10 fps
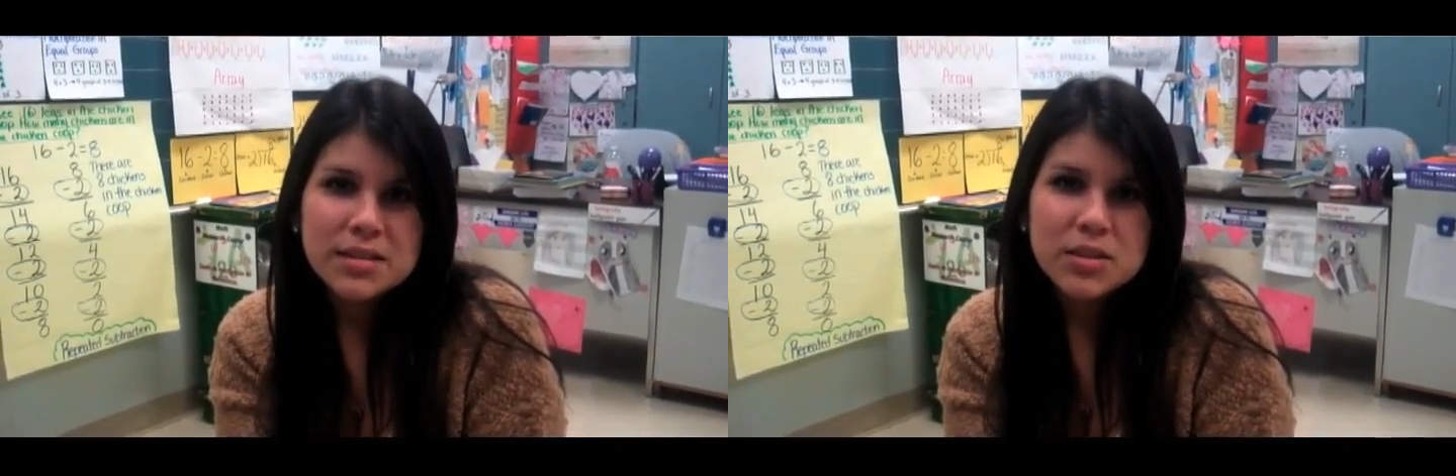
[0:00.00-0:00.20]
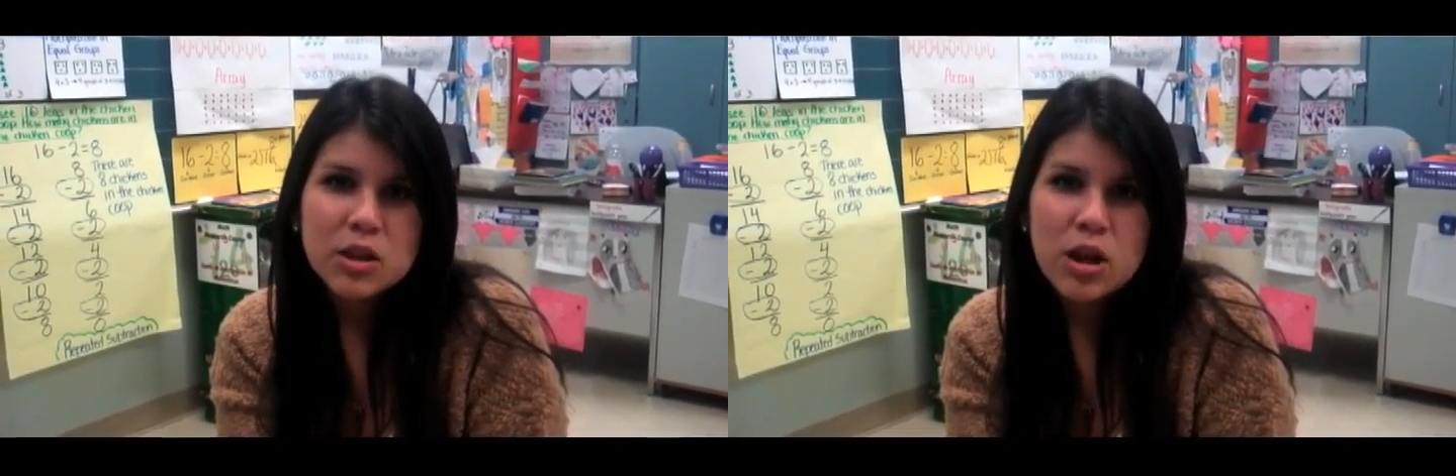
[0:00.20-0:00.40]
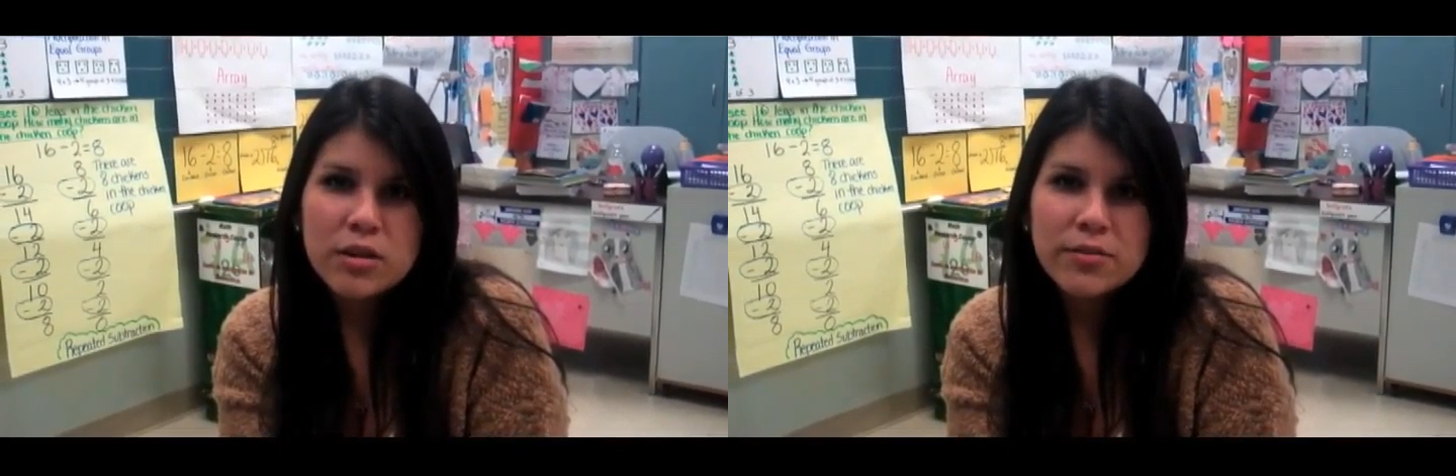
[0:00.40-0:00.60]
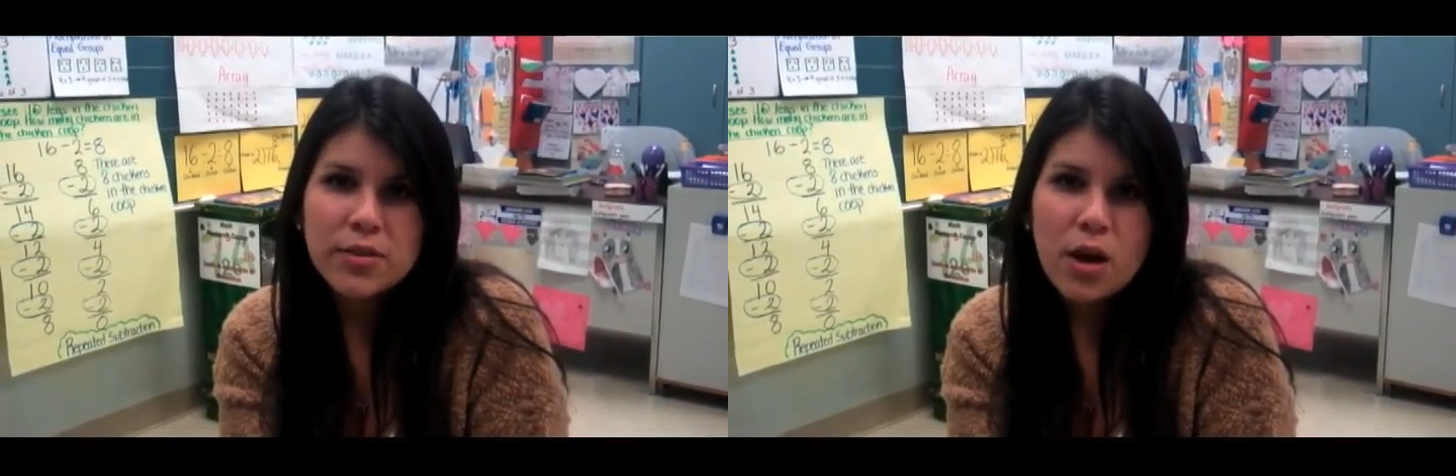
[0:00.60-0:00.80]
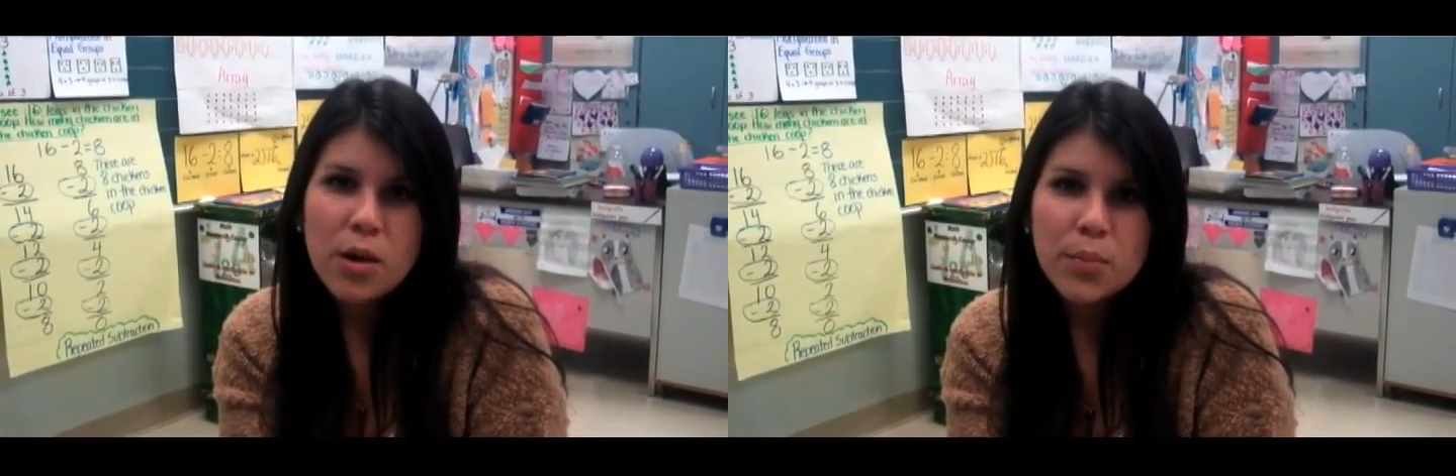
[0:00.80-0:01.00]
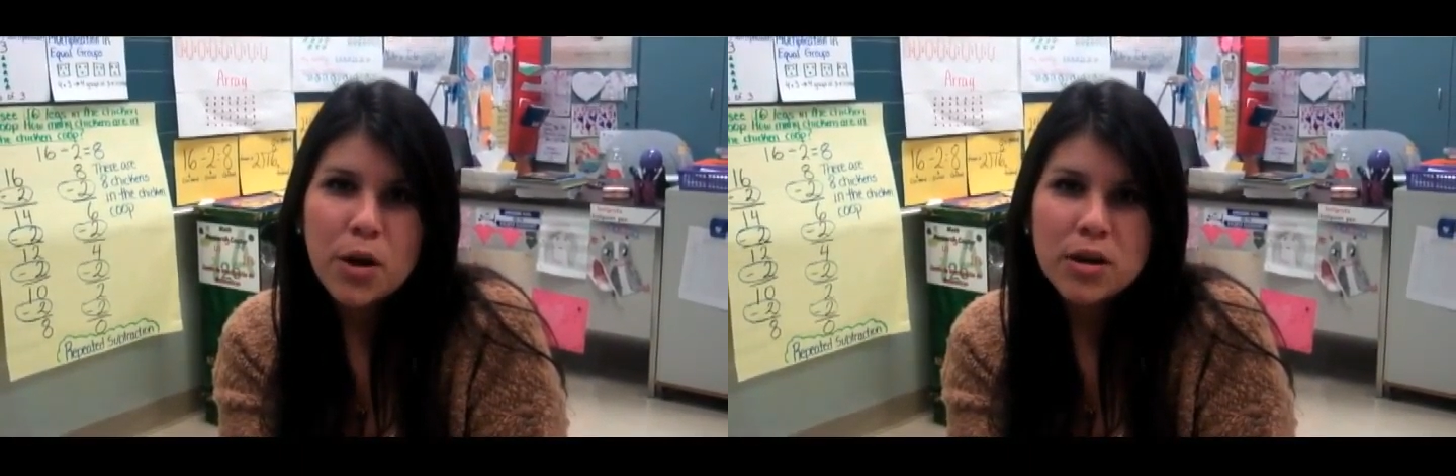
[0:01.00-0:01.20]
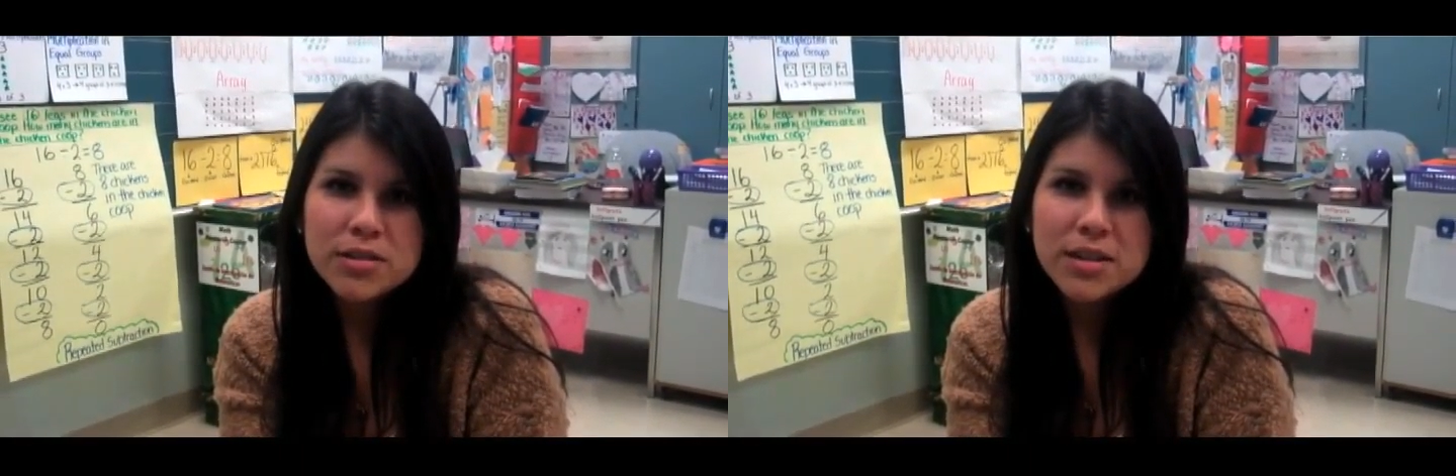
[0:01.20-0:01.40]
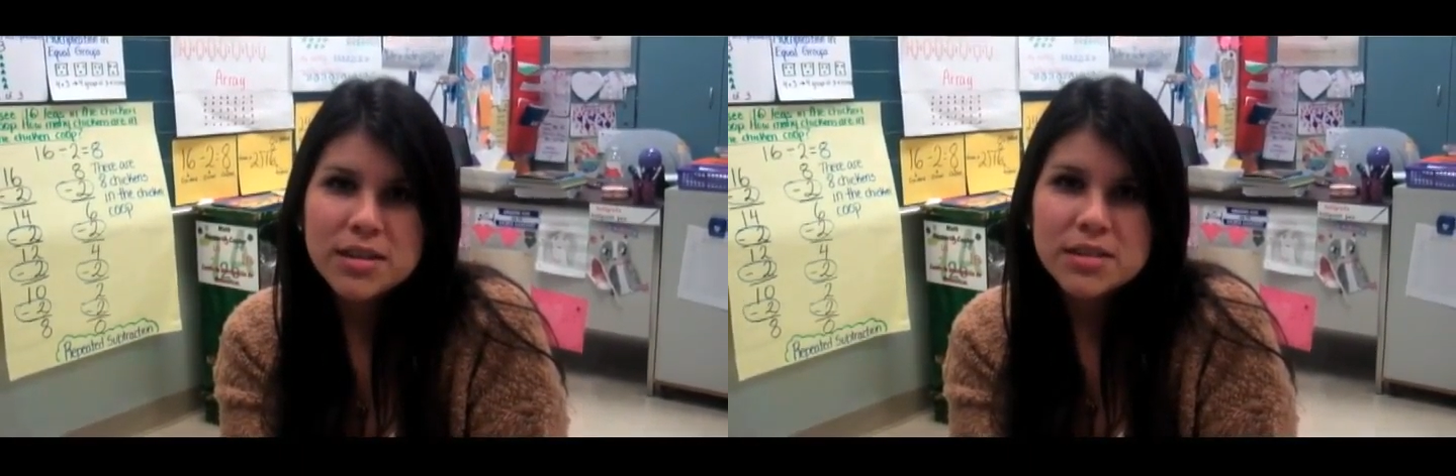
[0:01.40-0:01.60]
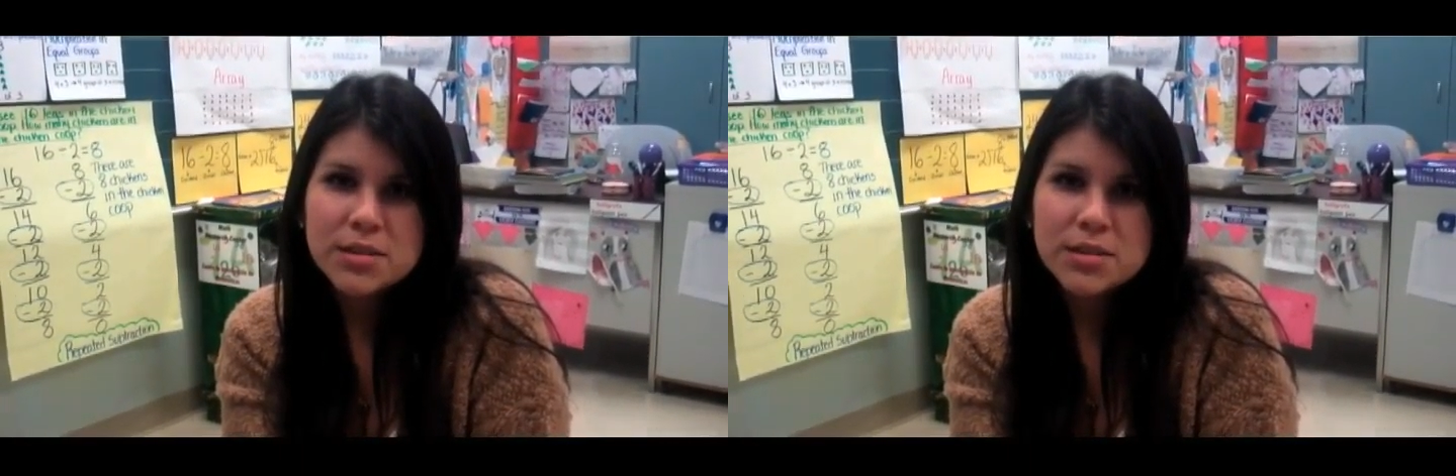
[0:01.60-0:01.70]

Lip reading: It's a lot of thought process